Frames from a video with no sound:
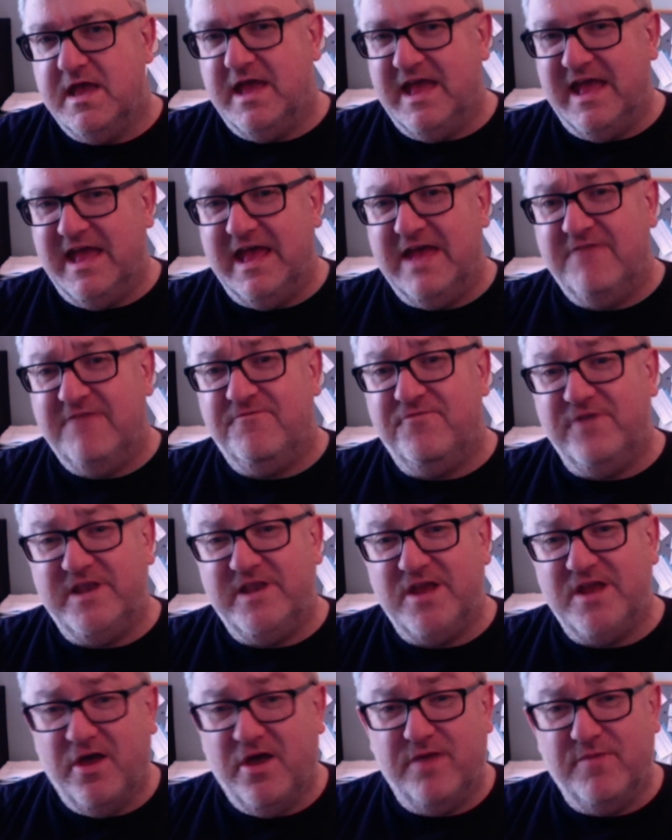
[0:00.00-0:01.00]
Every
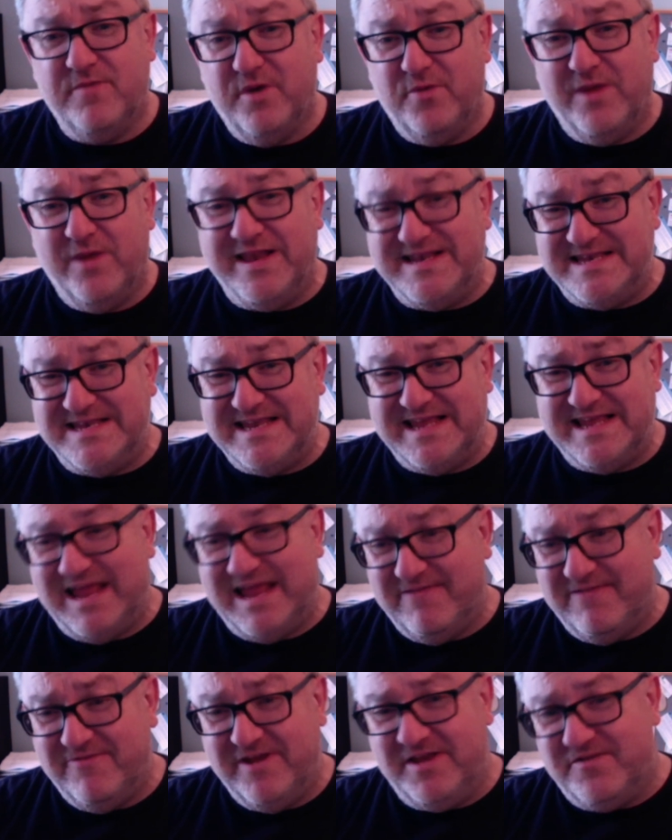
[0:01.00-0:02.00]
time I went to
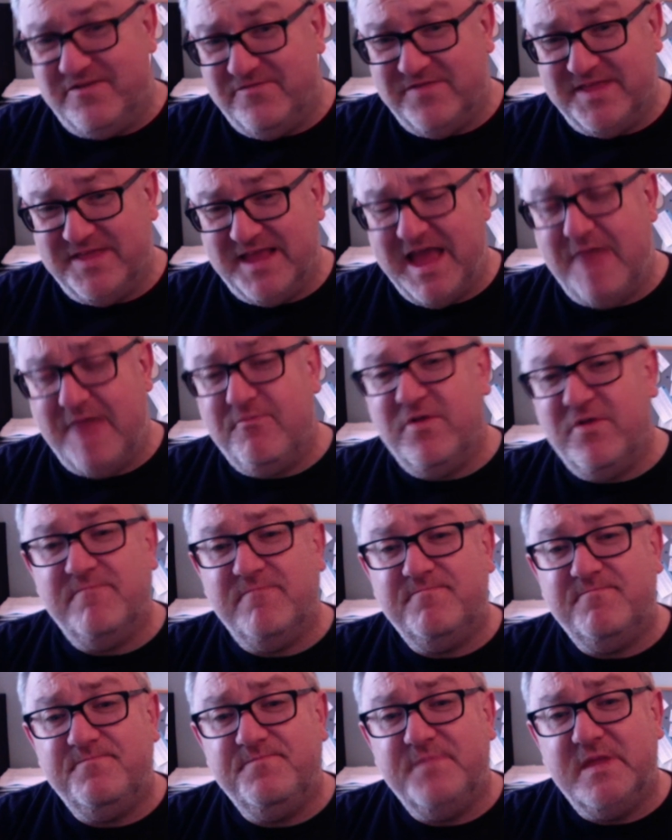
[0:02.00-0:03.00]
reach for the camera,
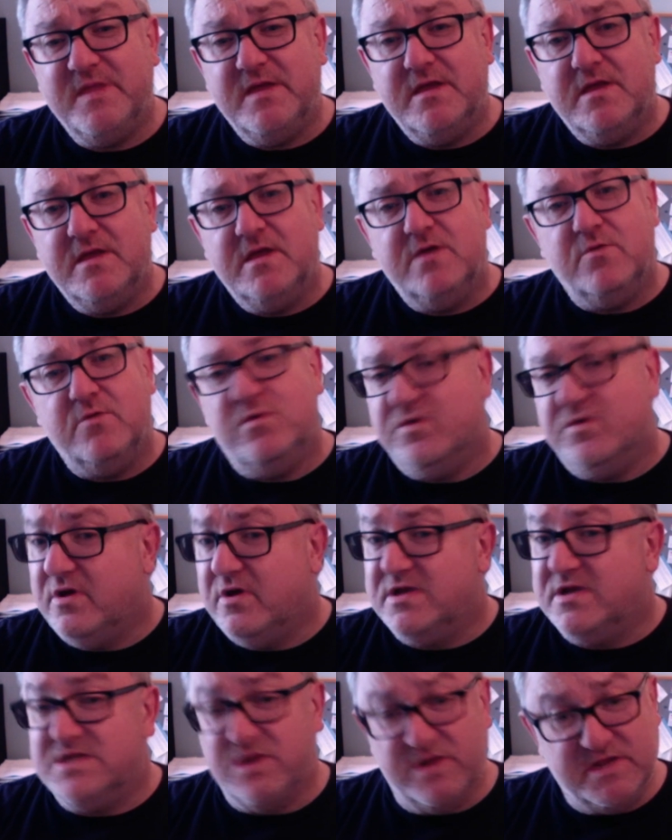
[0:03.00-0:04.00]
whether I
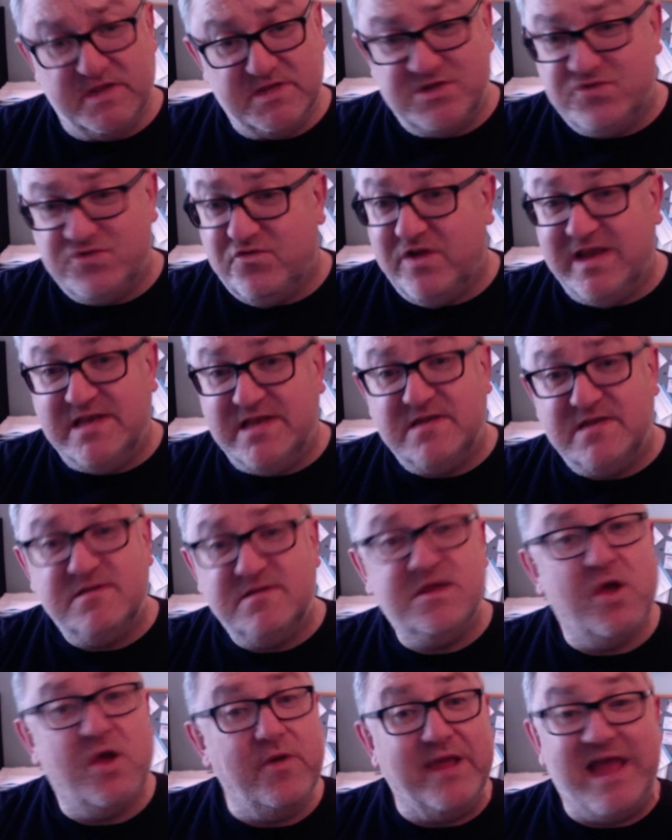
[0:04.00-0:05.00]
was doing street,
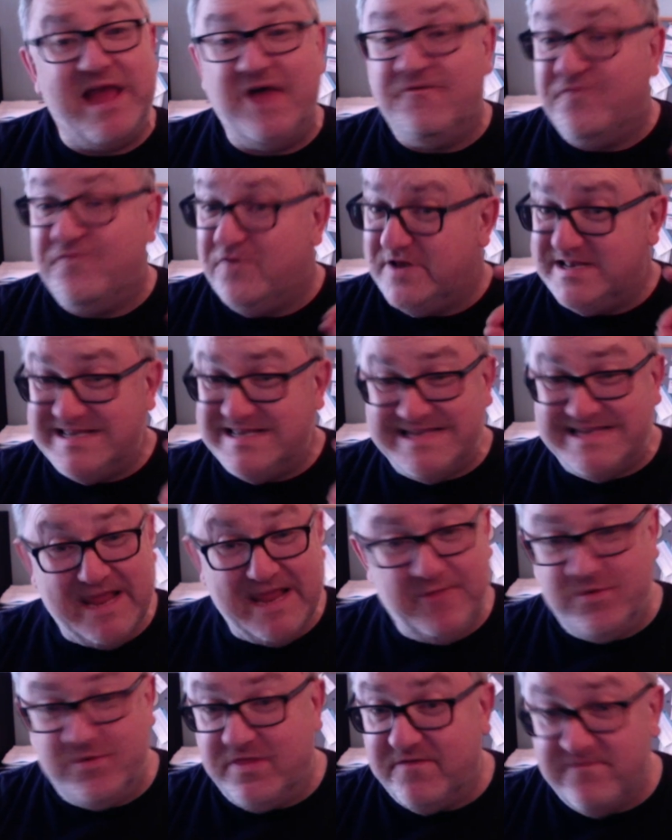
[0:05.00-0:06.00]
going out for a day
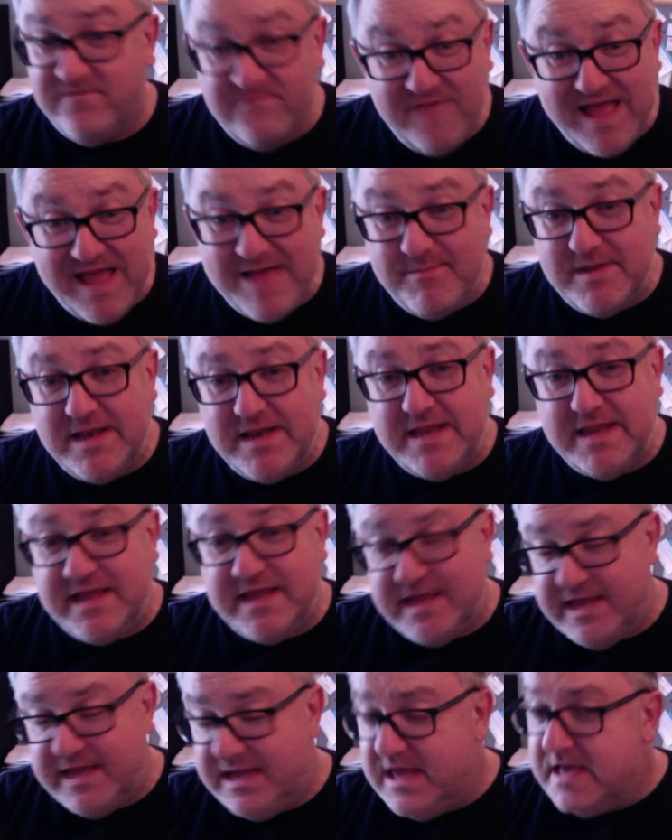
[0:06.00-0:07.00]
with a
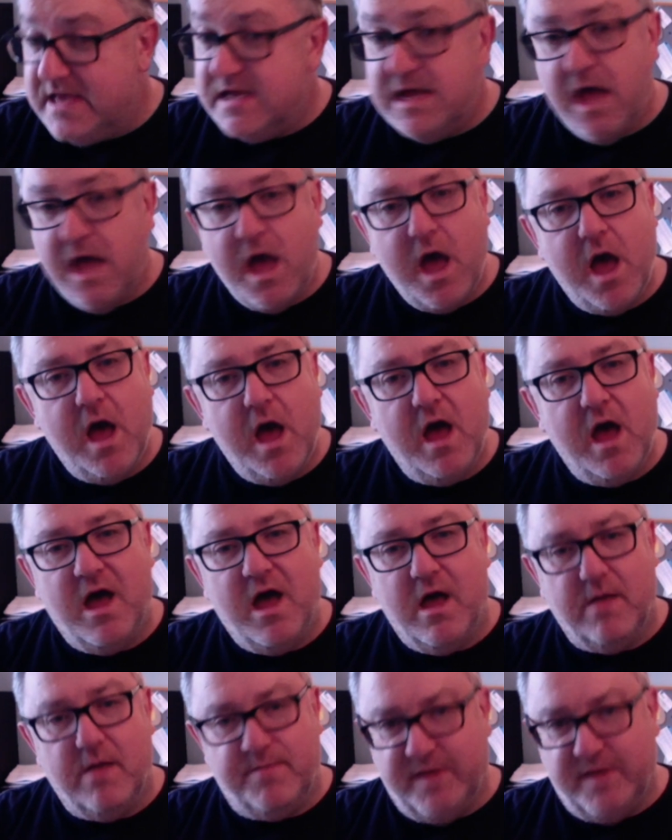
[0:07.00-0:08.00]
family,
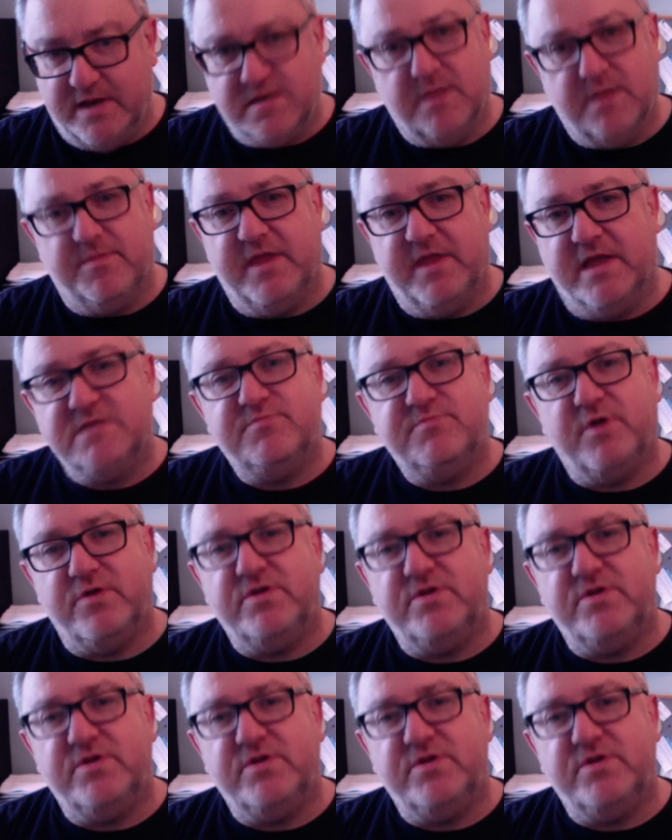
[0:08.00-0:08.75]
I picked up the X Pro 2.